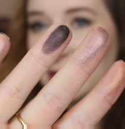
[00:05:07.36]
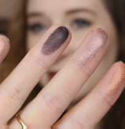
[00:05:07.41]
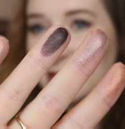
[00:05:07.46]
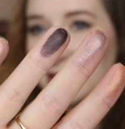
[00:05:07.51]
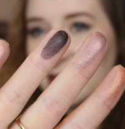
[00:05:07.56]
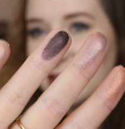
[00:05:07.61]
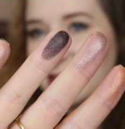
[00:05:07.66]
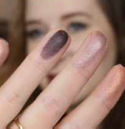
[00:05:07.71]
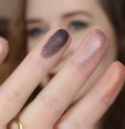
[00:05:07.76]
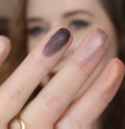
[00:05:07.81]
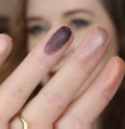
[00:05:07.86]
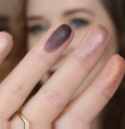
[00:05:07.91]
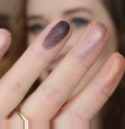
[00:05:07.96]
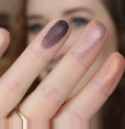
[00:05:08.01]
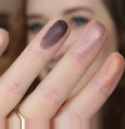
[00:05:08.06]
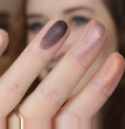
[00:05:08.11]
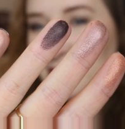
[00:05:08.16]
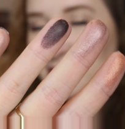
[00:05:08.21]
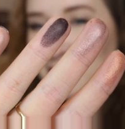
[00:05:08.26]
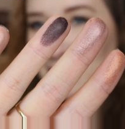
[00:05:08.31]
excited to
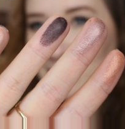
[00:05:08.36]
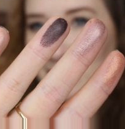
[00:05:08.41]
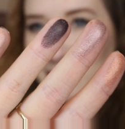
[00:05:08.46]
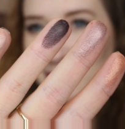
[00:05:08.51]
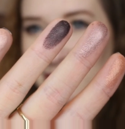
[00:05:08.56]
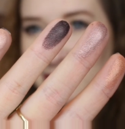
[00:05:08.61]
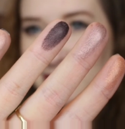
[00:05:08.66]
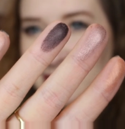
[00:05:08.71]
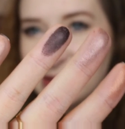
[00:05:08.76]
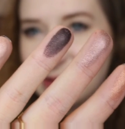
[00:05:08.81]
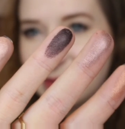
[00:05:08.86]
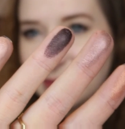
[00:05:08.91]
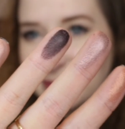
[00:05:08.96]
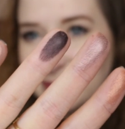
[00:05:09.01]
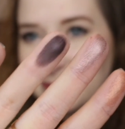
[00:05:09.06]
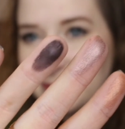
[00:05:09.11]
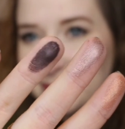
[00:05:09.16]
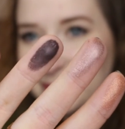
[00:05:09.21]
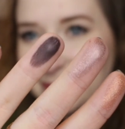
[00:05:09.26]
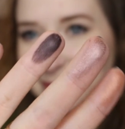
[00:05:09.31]
use those,
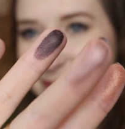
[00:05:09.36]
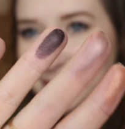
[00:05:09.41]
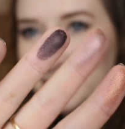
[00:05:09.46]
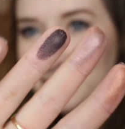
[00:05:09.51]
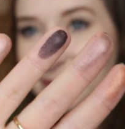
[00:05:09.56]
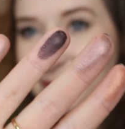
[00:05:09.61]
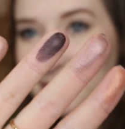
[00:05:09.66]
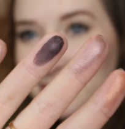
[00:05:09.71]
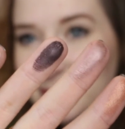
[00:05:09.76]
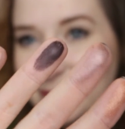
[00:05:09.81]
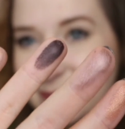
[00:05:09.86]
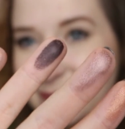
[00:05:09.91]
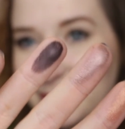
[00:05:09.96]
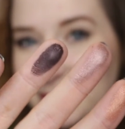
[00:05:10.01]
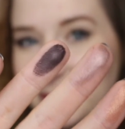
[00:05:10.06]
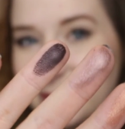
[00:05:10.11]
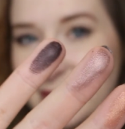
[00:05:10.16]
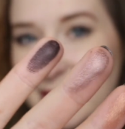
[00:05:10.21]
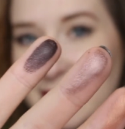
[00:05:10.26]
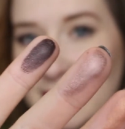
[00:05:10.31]

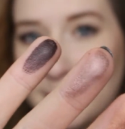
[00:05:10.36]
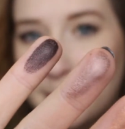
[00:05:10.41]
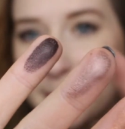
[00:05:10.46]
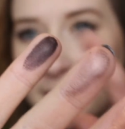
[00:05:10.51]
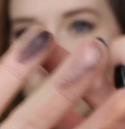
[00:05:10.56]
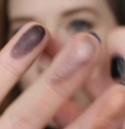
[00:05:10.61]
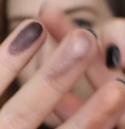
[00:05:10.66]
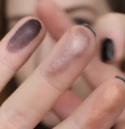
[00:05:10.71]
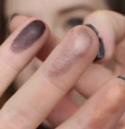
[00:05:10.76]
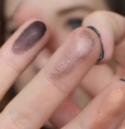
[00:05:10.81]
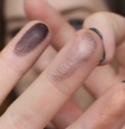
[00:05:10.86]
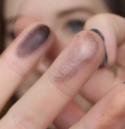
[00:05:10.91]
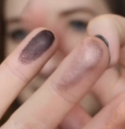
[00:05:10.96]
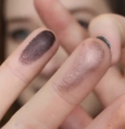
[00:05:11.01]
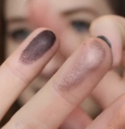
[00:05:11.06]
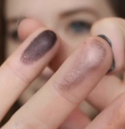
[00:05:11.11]
especially